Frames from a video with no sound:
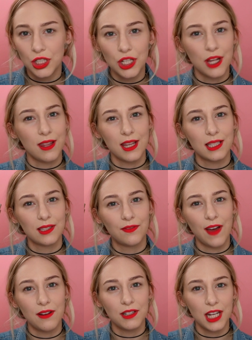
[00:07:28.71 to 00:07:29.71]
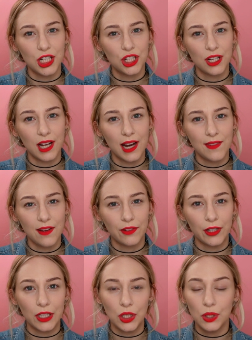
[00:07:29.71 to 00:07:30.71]
to this foundation that I've
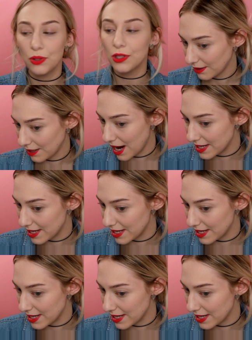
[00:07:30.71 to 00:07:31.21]
ever used.